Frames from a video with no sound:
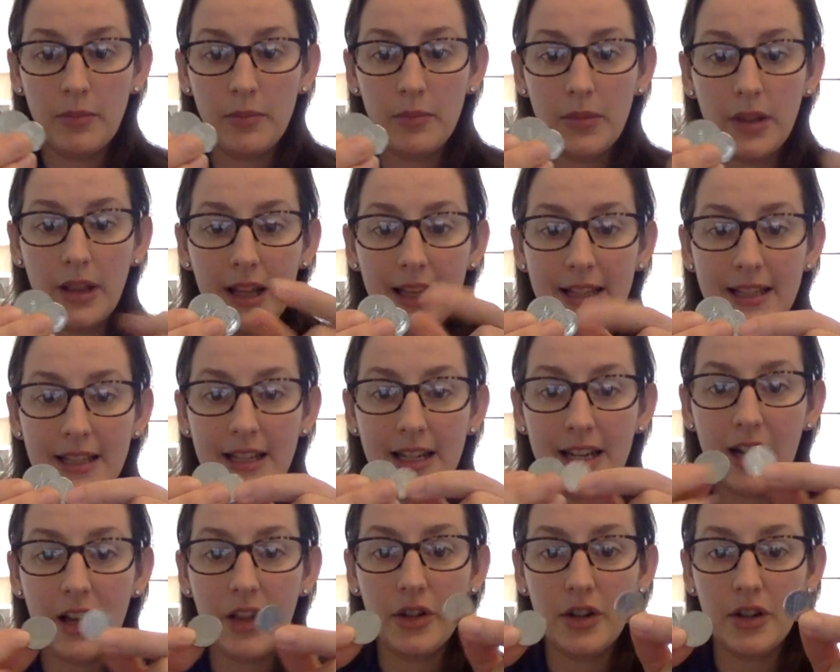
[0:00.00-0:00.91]
plus
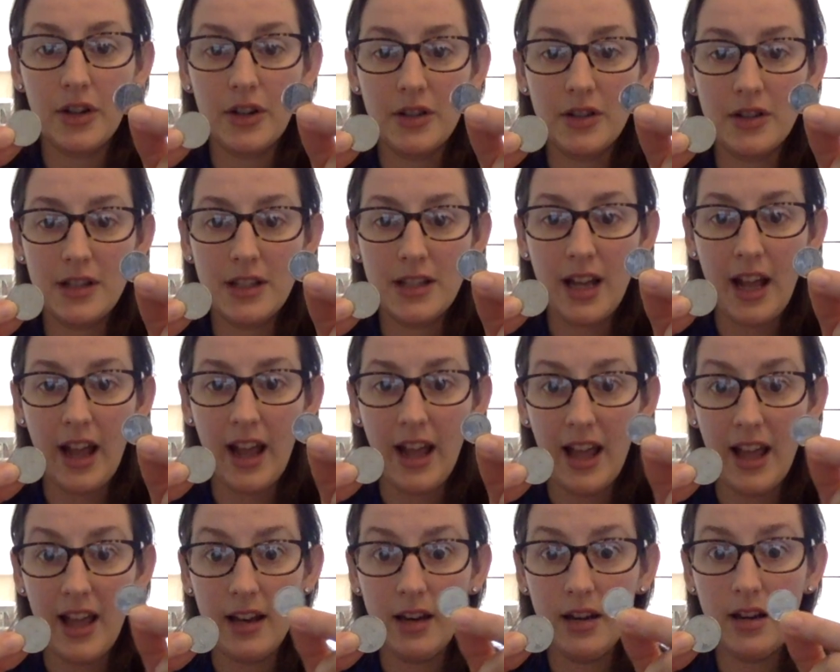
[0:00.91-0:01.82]
another
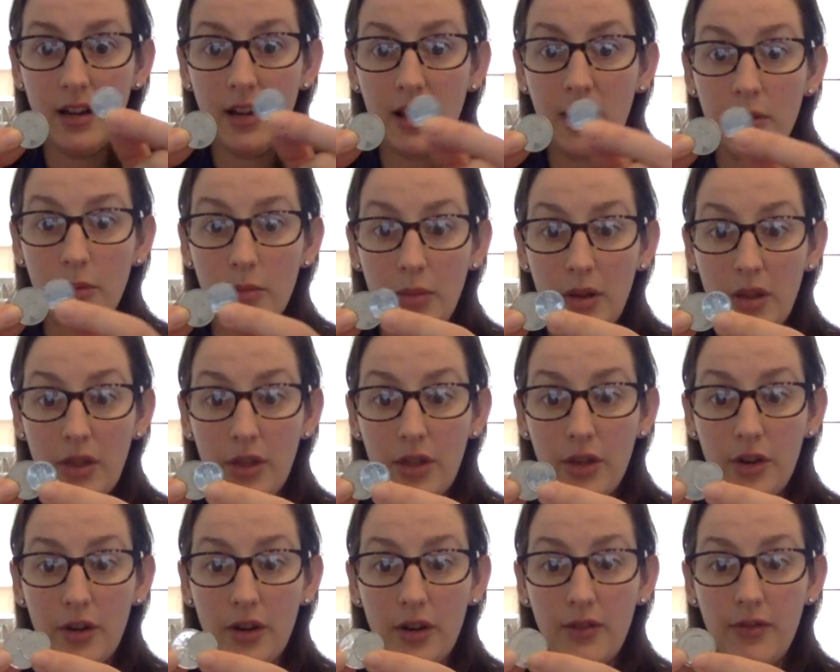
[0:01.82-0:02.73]
10, that would be
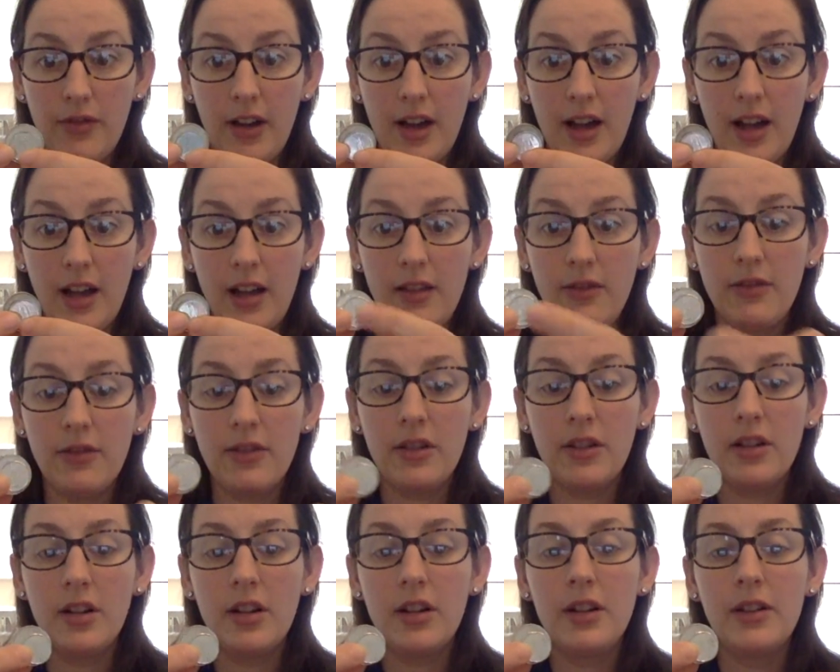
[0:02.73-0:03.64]
35,
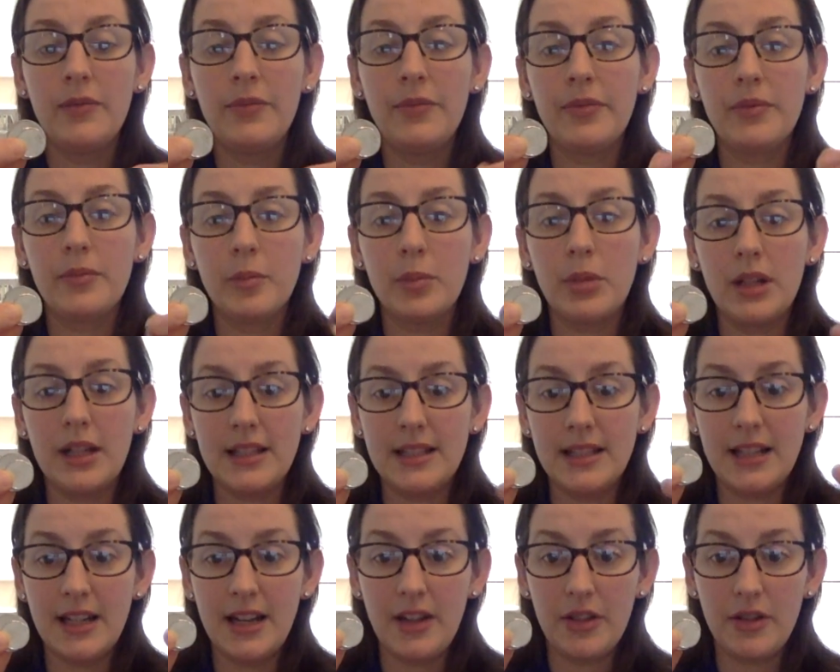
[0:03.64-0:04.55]
plus
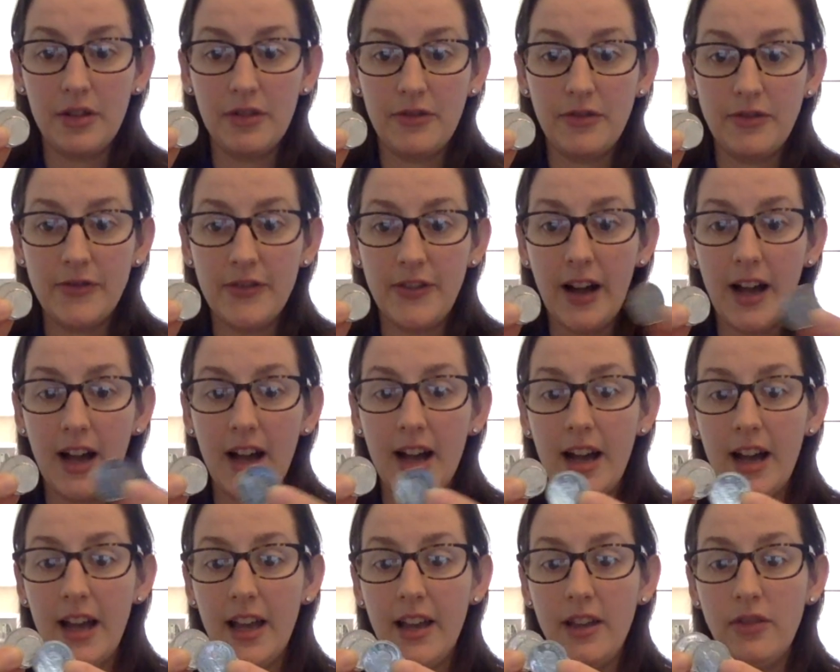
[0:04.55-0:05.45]
another
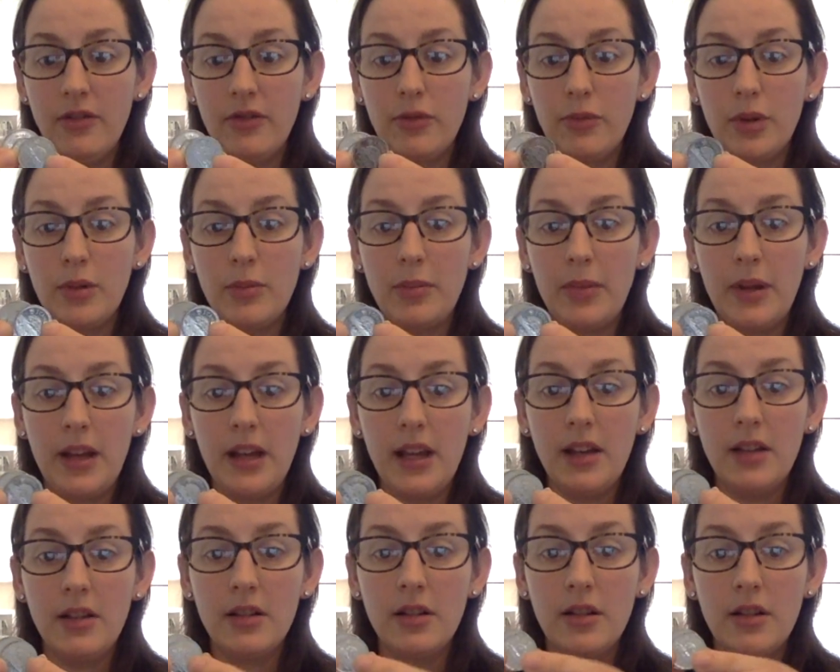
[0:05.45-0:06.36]
5 would
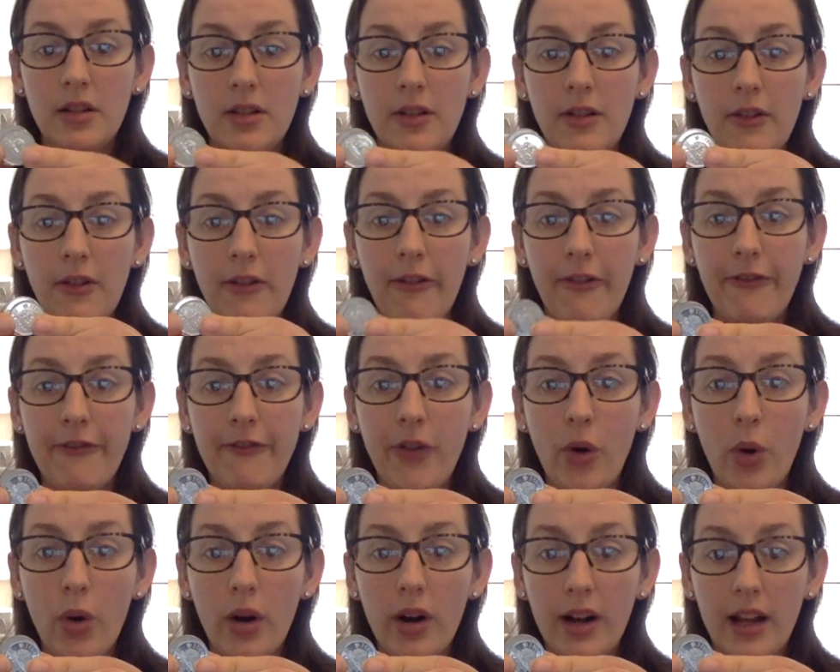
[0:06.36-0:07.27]
be
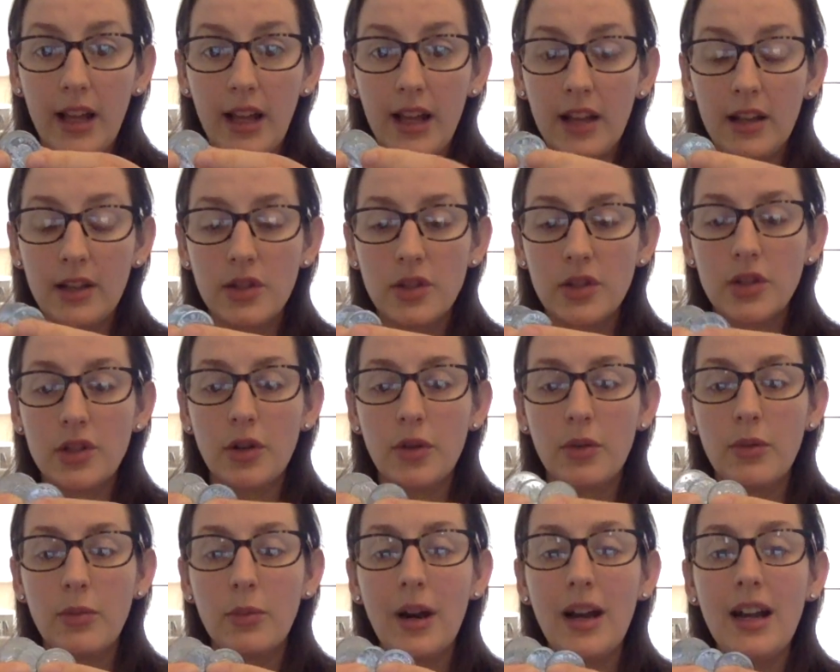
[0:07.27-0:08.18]
40.
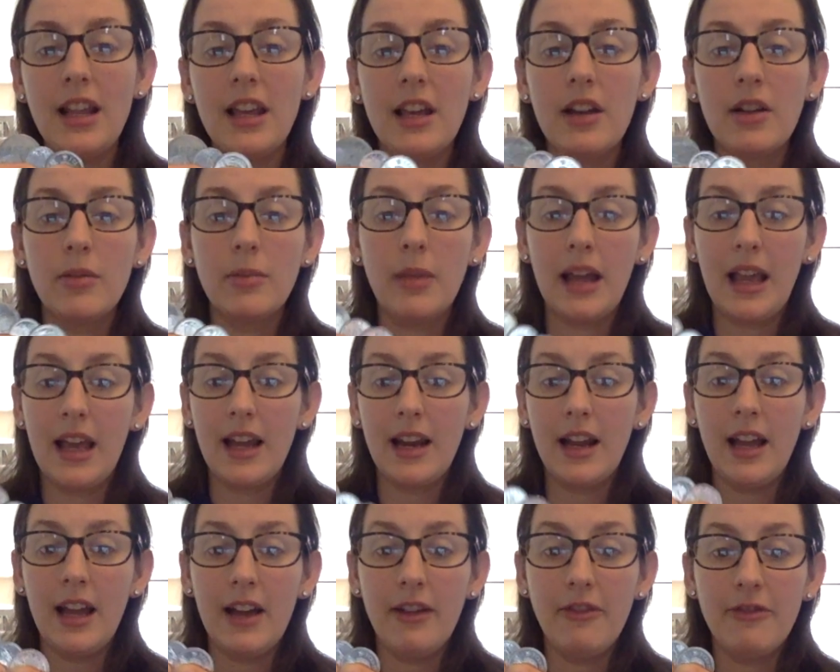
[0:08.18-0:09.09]
So right here in my hand,
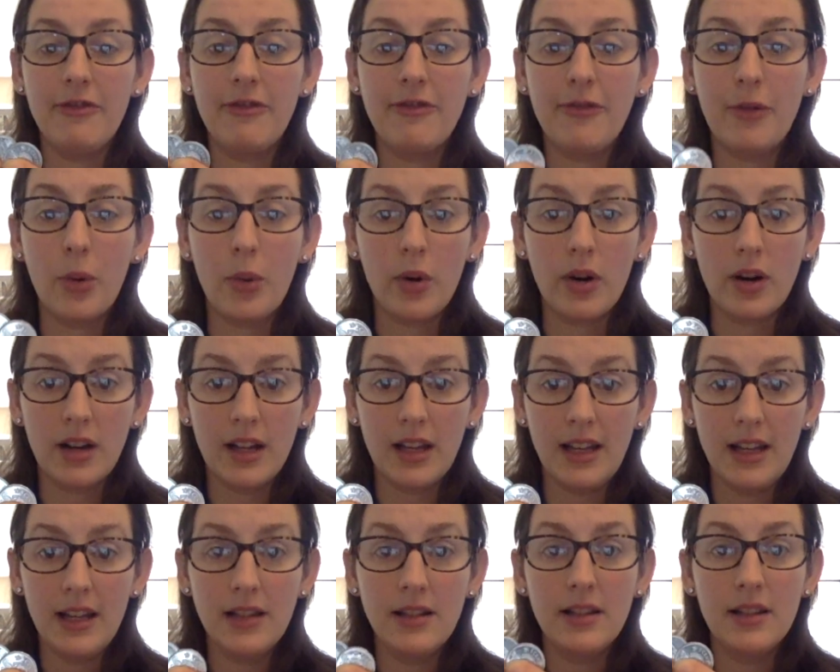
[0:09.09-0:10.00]
I have
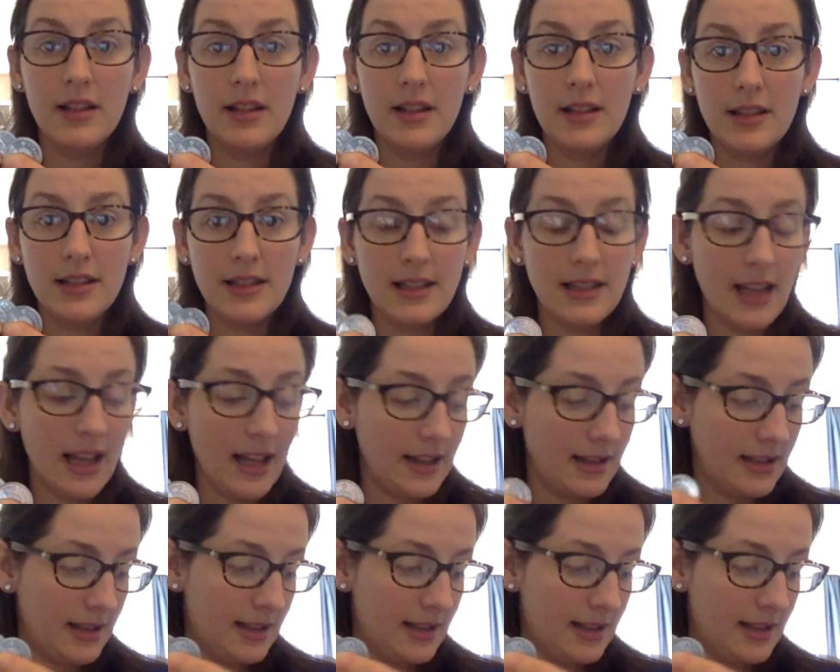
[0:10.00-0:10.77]
40 cents.